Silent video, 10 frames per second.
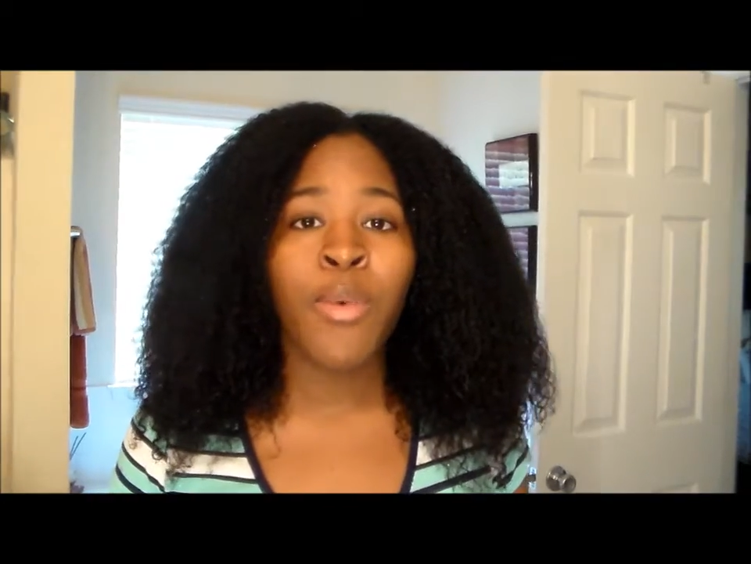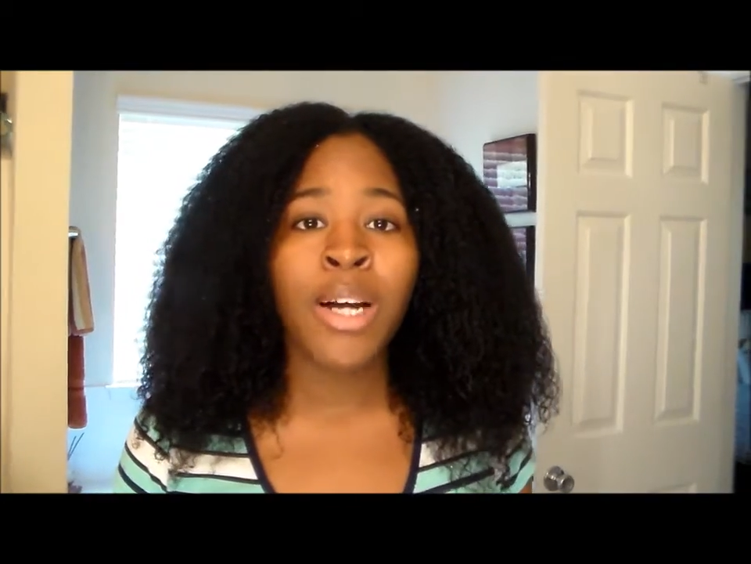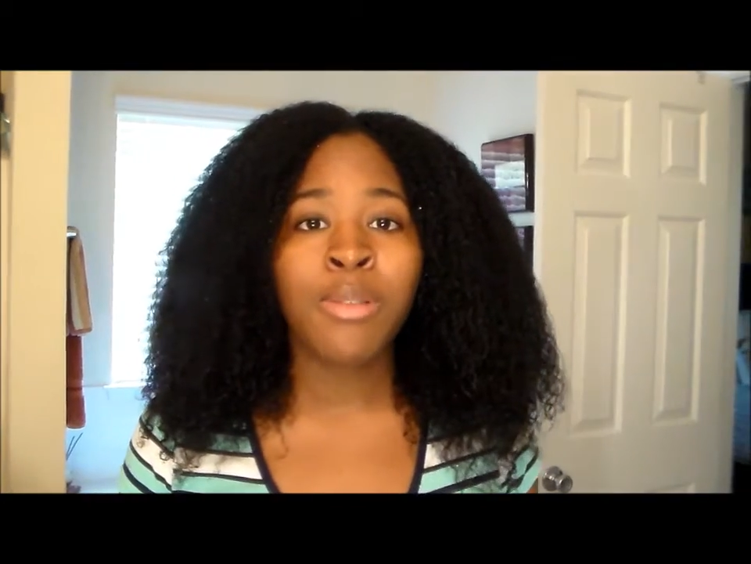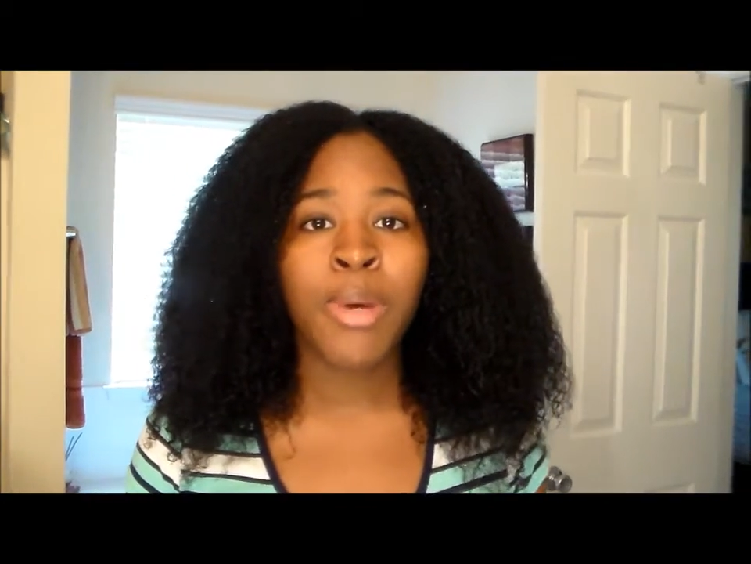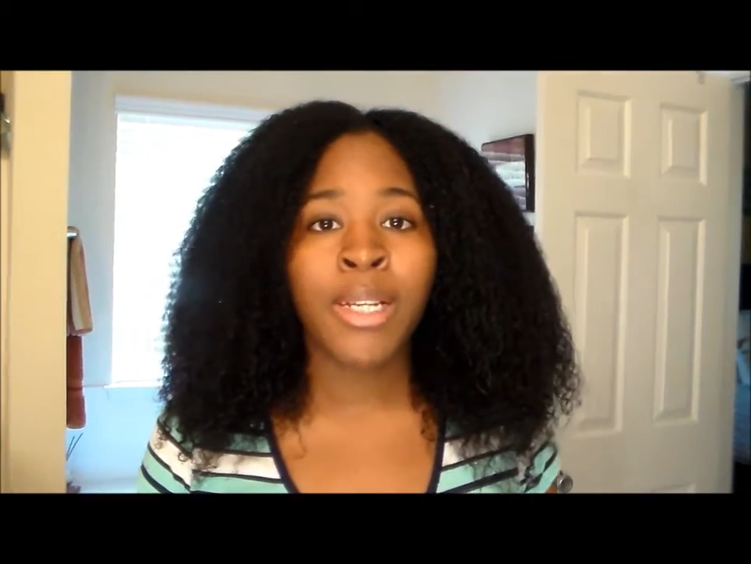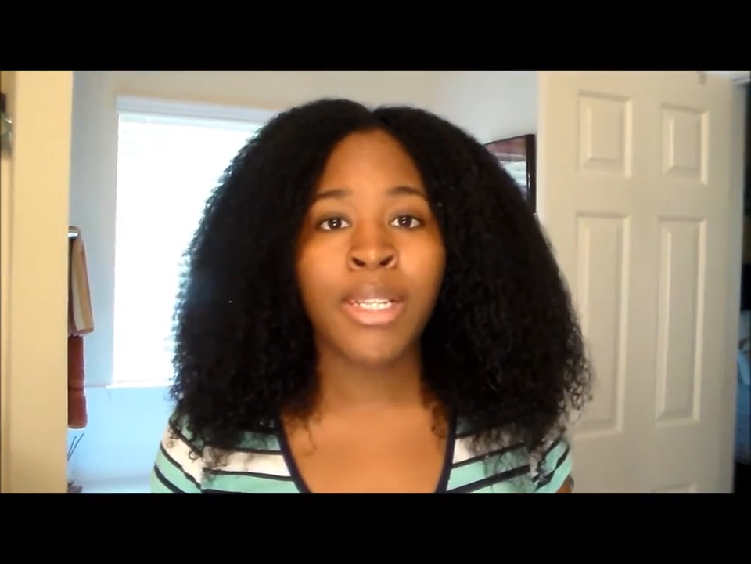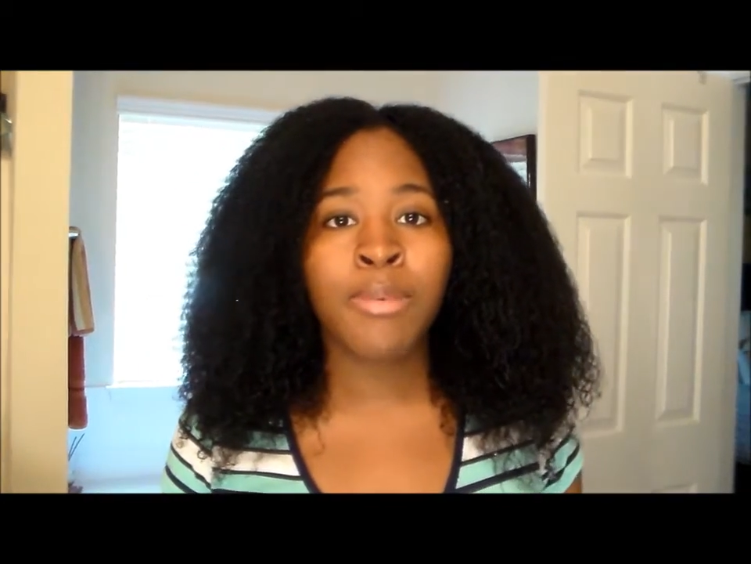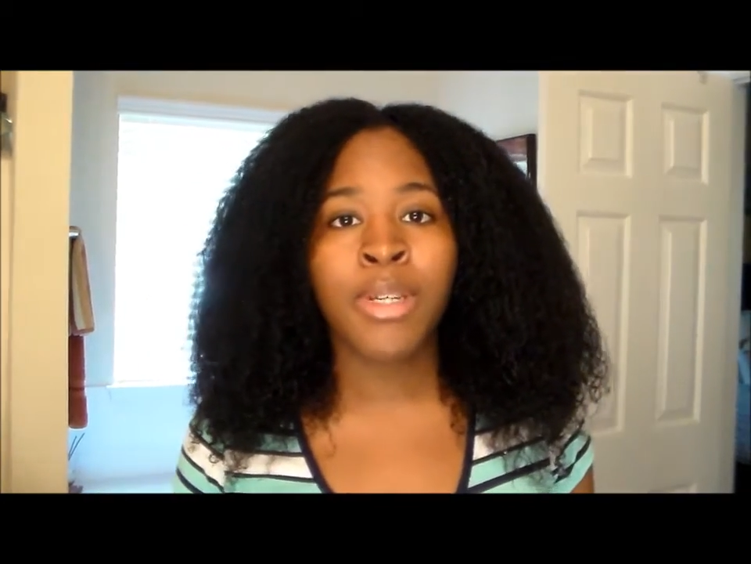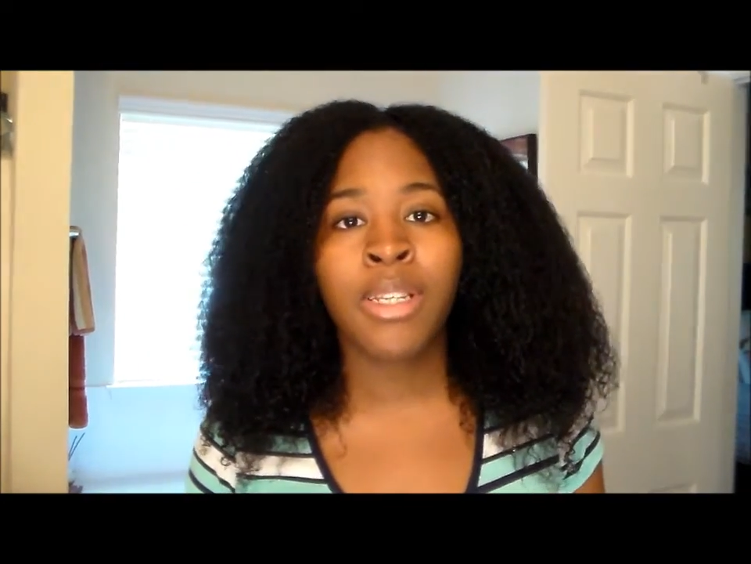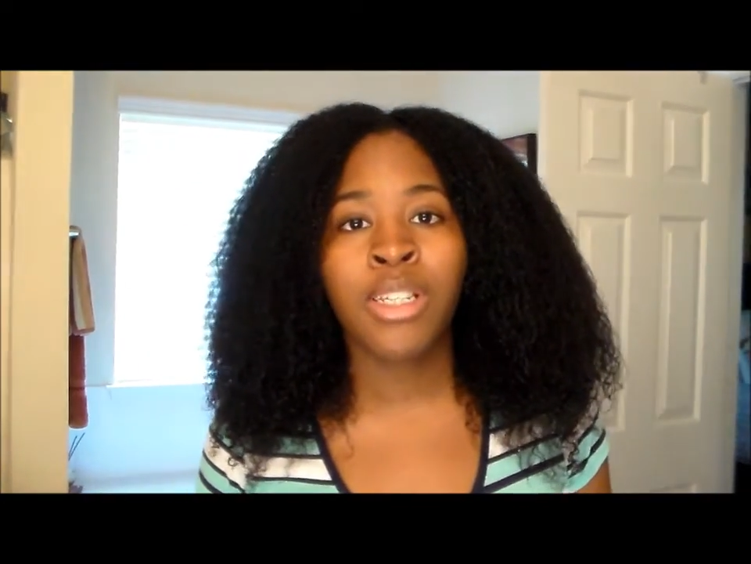watched my
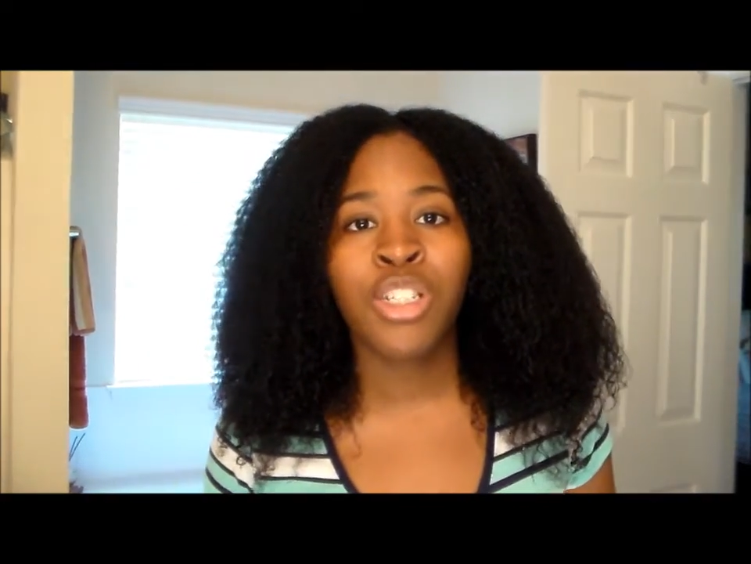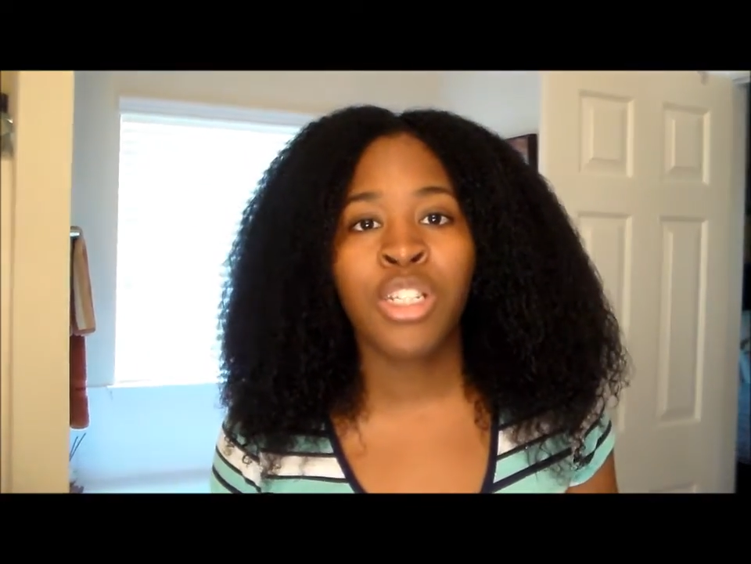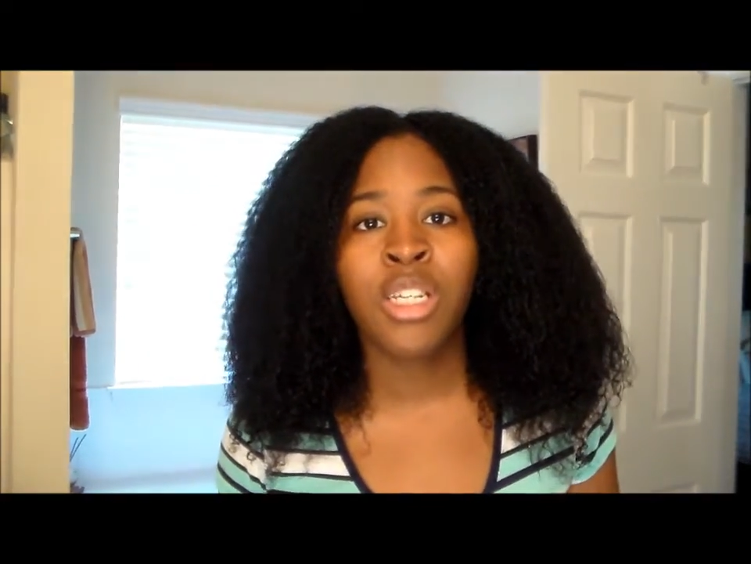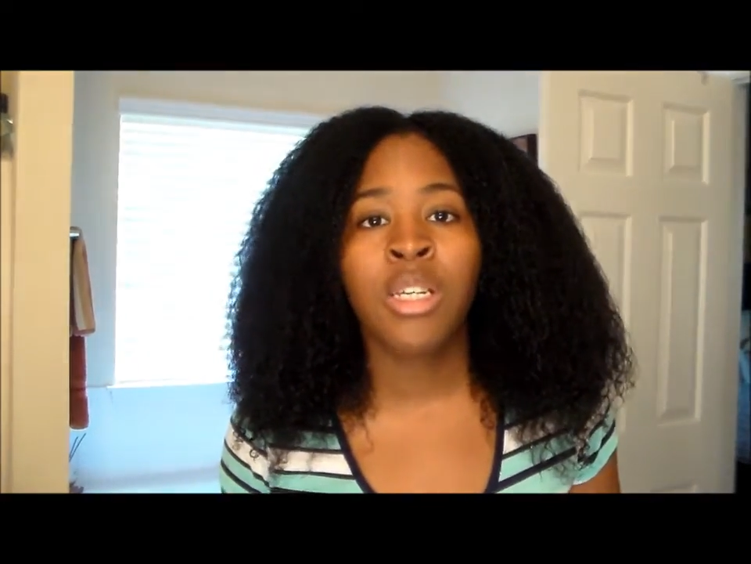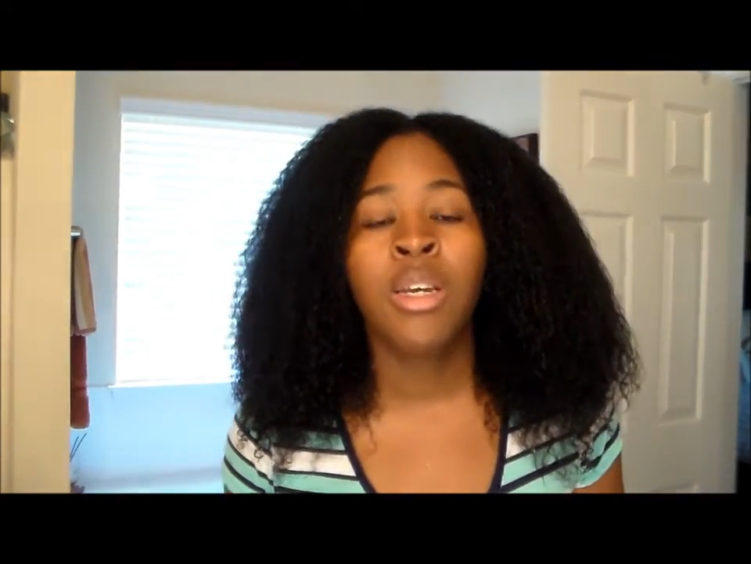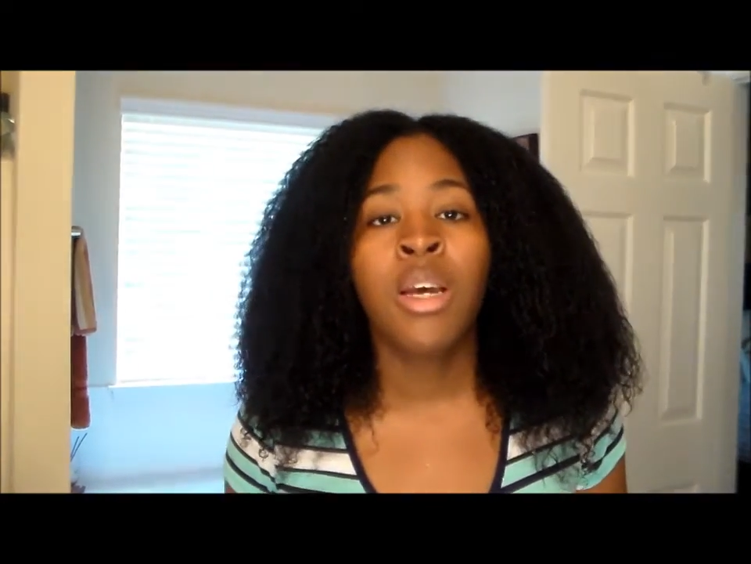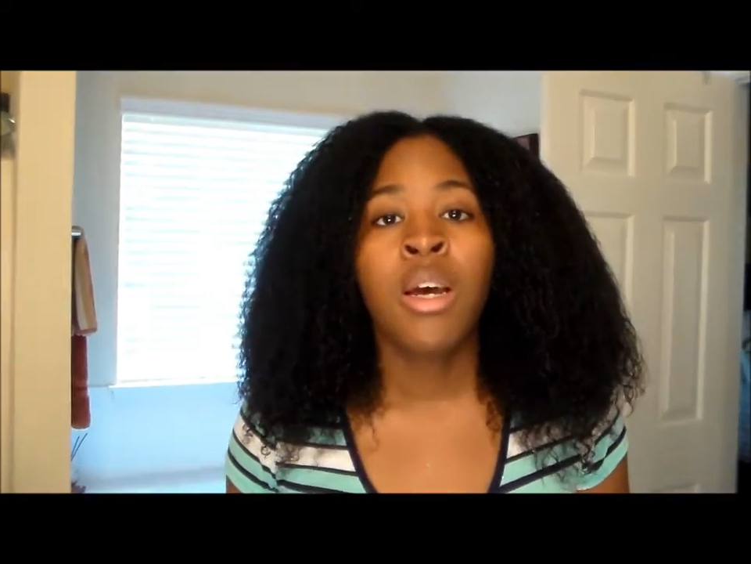deep conditioning